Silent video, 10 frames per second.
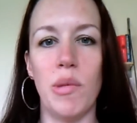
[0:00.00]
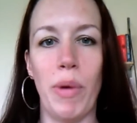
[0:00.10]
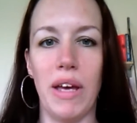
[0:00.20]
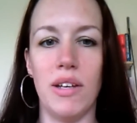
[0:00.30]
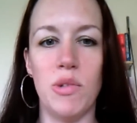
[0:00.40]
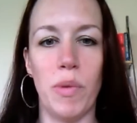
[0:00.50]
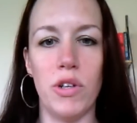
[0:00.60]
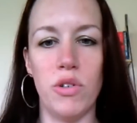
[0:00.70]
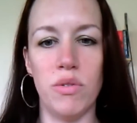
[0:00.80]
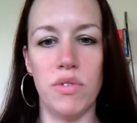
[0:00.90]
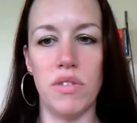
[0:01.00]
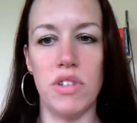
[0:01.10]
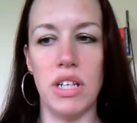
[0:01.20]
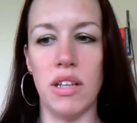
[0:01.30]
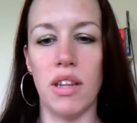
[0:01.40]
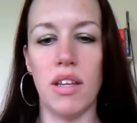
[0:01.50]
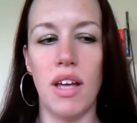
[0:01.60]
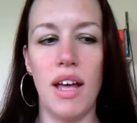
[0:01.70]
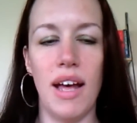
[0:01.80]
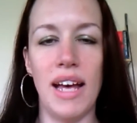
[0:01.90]
the page by June 15th.
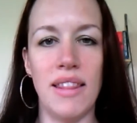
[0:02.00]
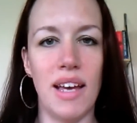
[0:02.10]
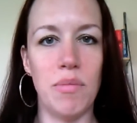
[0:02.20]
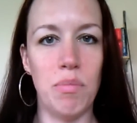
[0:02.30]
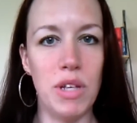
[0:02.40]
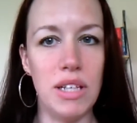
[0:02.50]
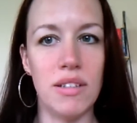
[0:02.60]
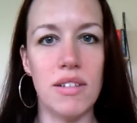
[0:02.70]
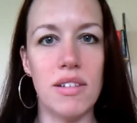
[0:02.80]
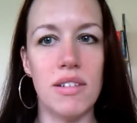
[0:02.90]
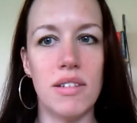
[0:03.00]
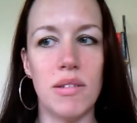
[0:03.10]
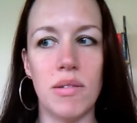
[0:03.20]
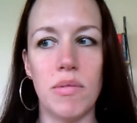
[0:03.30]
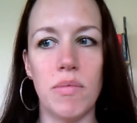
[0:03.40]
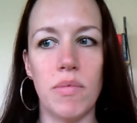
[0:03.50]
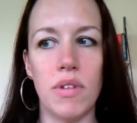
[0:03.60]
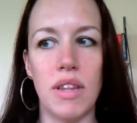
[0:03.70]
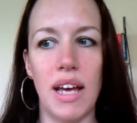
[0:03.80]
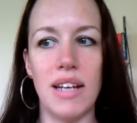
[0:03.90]
And that means
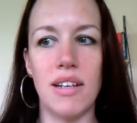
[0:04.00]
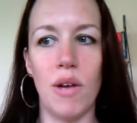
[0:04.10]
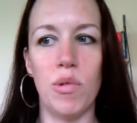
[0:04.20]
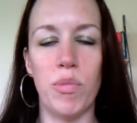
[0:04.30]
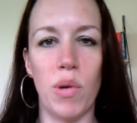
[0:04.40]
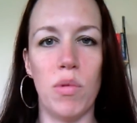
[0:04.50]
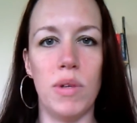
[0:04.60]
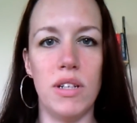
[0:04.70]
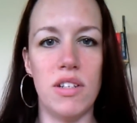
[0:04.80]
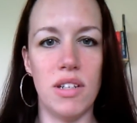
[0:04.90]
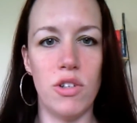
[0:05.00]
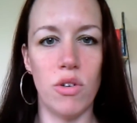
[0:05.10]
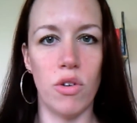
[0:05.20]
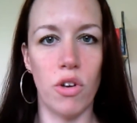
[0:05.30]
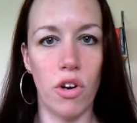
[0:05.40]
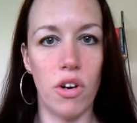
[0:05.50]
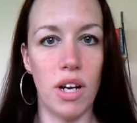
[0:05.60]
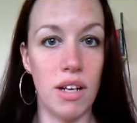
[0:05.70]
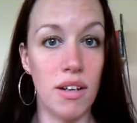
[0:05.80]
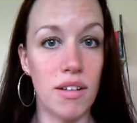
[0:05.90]
that I will probably stitch on her
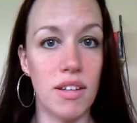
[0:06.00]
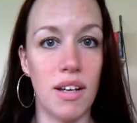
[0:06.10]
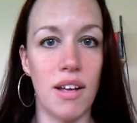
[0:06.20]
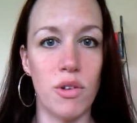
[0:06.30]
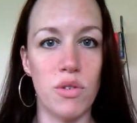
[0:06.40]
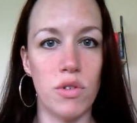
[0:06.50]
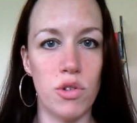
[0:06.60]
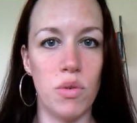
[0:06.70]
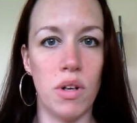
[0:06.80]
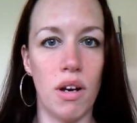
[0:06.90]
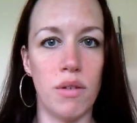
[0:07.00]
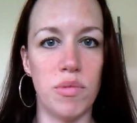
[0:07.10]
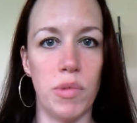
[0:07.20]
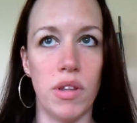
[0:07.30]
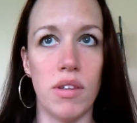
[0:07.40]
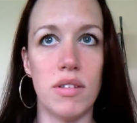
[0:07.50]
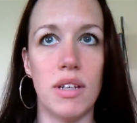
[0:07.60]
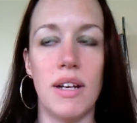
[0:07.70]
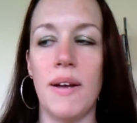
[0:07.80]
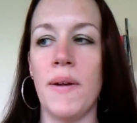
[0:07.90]
and nothing else for 2.5 months.
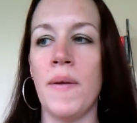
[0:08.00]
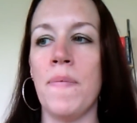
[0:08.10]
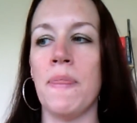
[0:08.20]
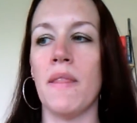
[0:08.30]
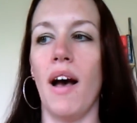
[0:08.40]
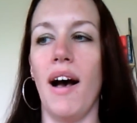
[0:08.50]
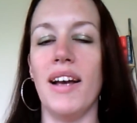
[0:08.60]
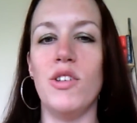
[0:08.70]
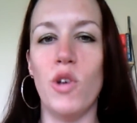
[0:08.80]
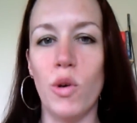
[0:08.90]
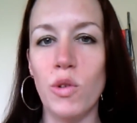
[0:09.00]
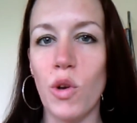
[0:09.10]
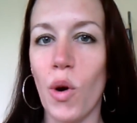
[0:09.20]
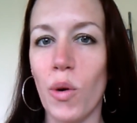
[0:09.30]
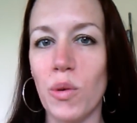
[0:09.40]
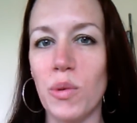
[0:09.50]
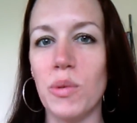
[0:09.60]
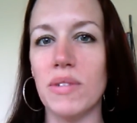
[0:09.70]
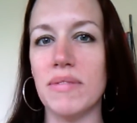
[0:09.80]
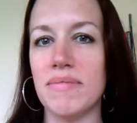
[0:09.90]
I don't know